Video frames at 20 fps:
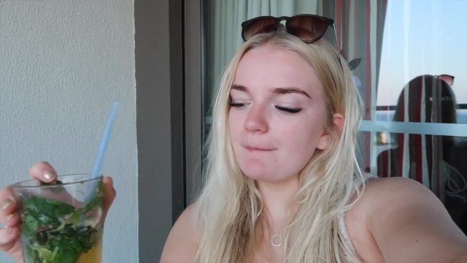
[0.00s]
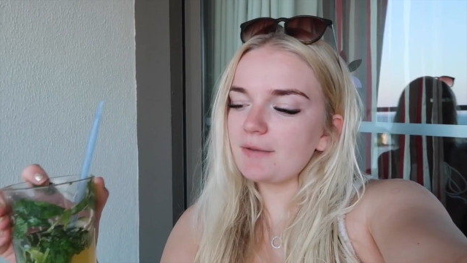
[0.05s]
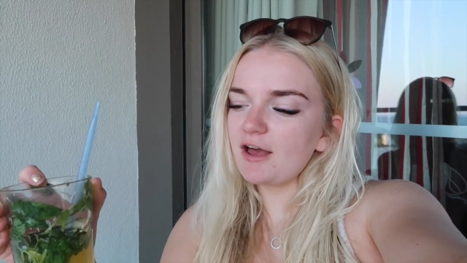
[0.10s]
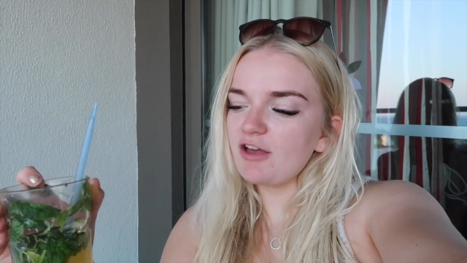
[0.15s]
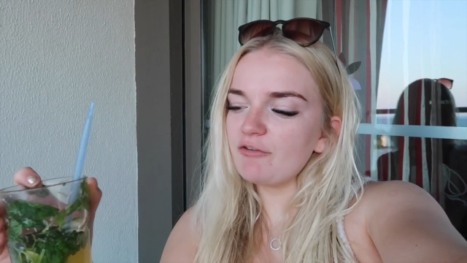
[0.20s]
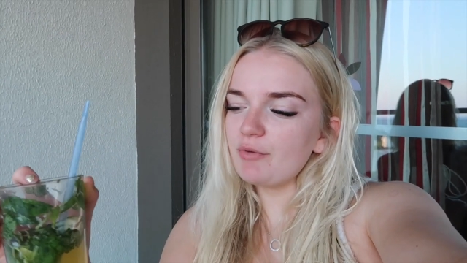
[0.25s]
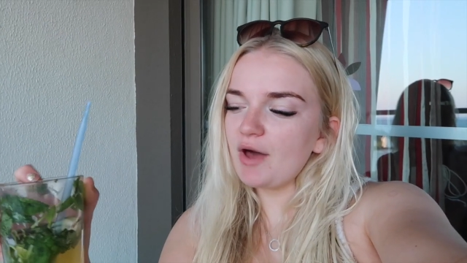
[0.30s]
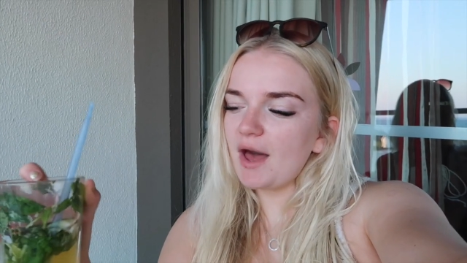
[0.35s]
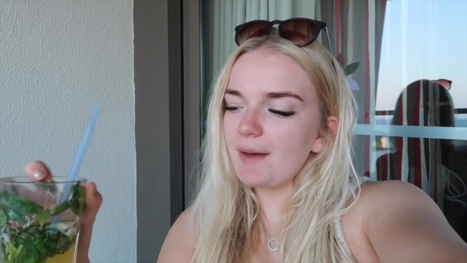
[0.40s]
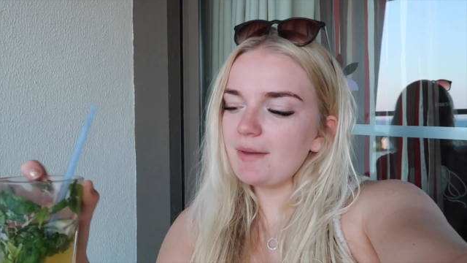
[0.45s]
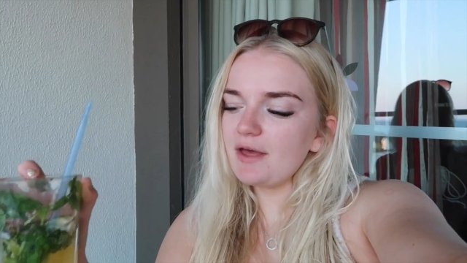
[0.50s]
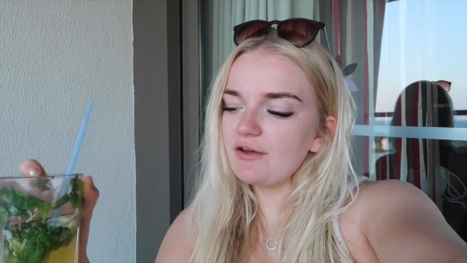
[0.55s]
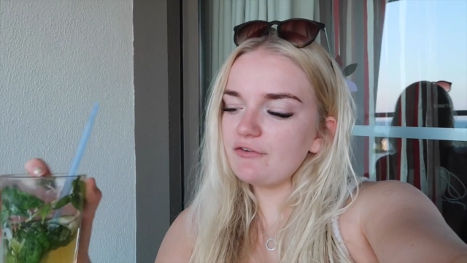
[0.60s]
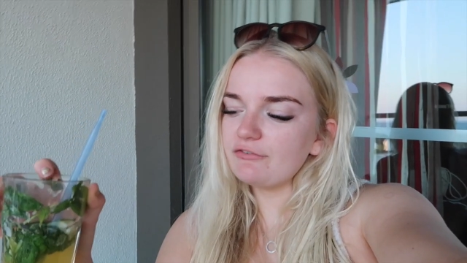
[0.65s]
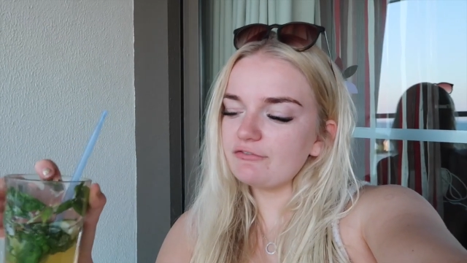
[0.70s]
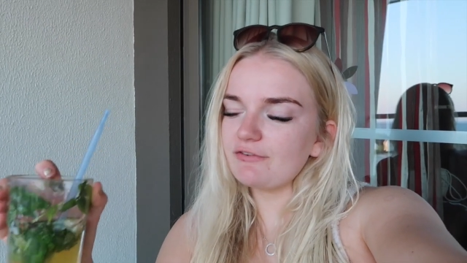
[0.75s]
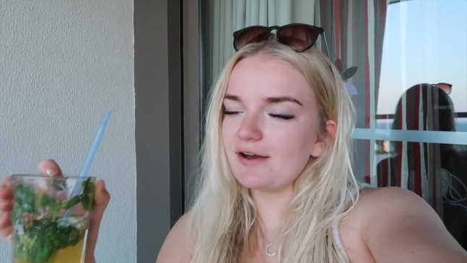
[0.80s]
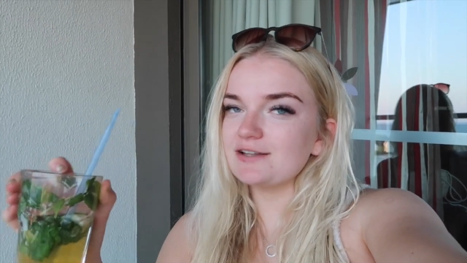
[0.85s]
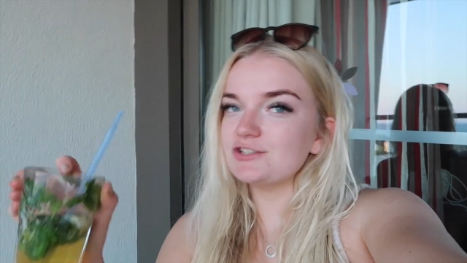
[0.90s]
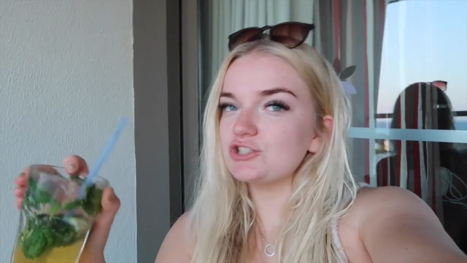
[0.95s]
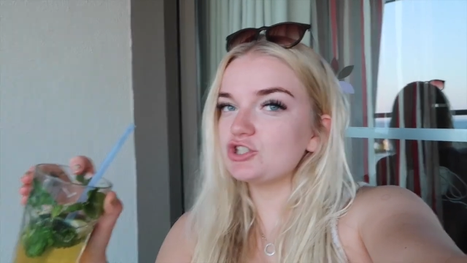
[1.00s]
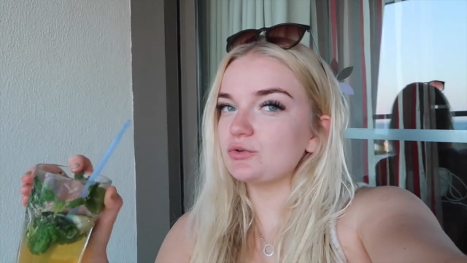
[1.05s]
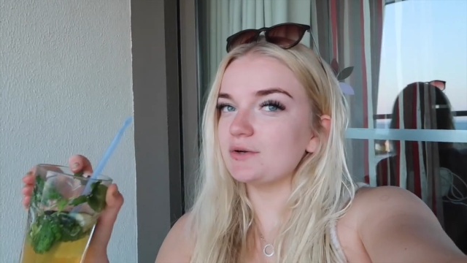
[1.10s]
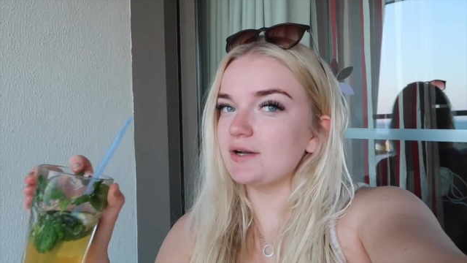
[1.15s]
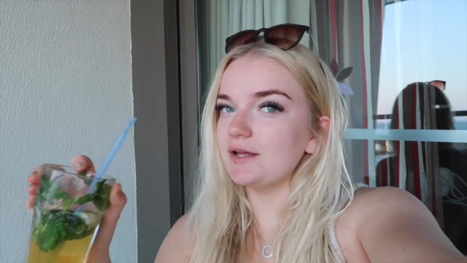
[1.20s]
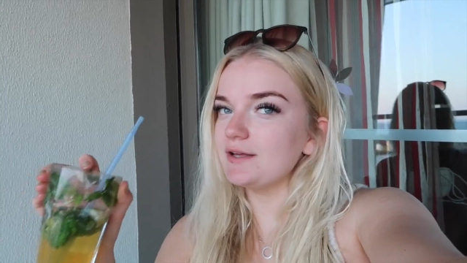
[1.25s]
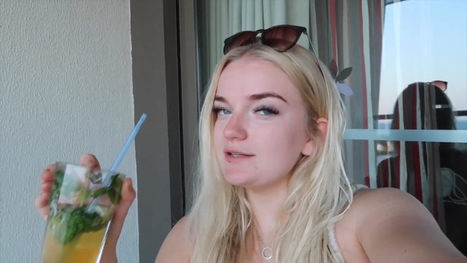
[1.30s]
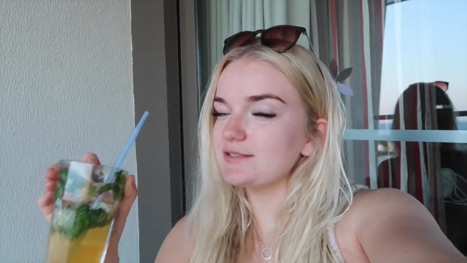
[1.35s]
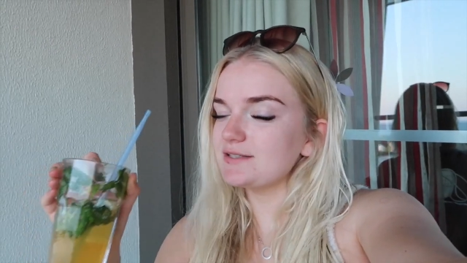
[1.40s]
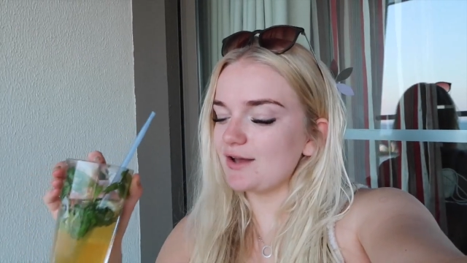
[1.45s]
But I've put a bit of Fanta
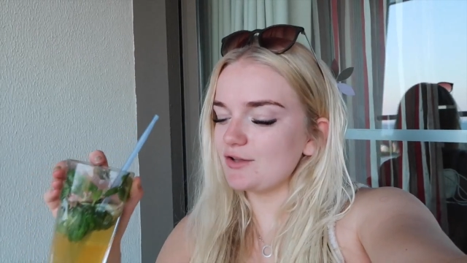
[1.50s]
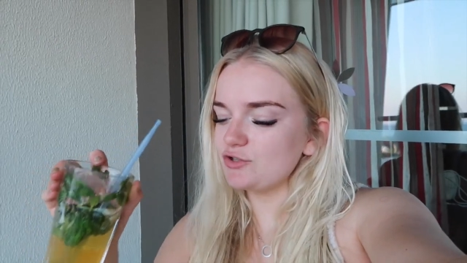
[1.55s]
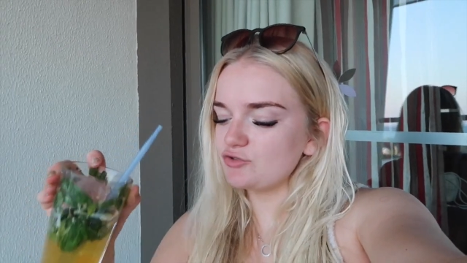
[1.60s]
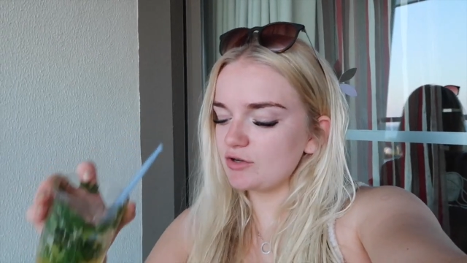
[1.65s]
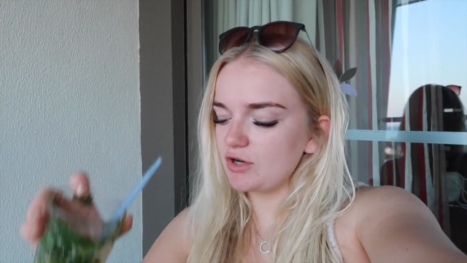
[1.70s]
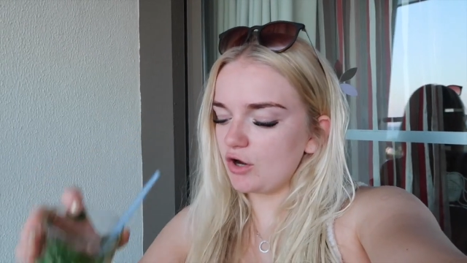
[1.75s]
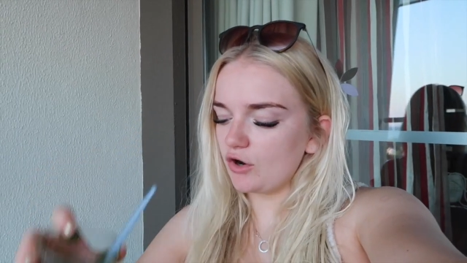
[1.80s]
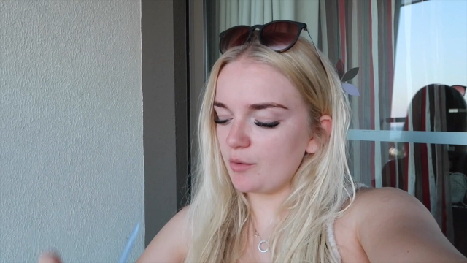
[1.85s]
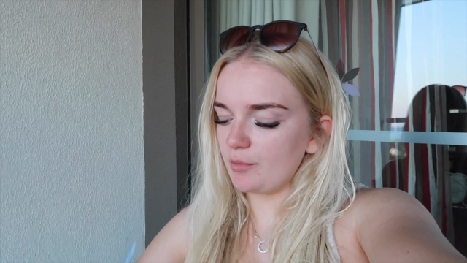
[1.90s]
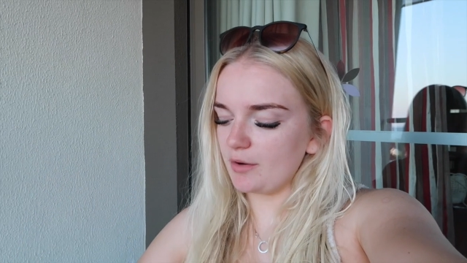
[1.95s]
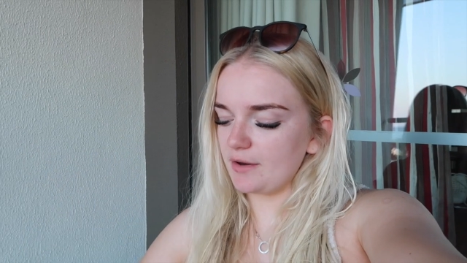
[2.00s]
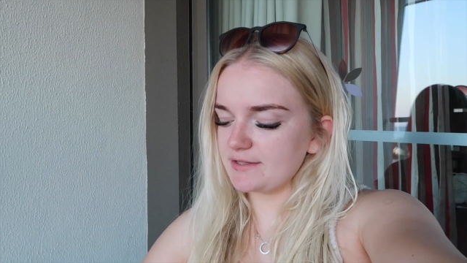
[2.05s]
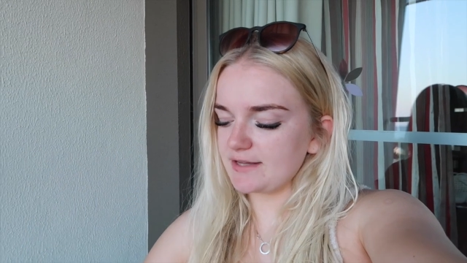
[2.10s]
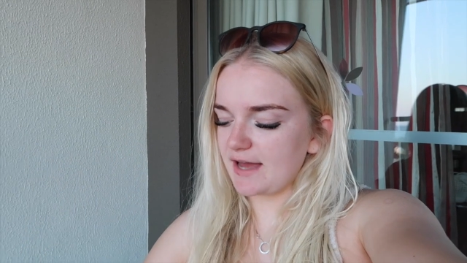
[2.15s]
in it. It sounds really horrible.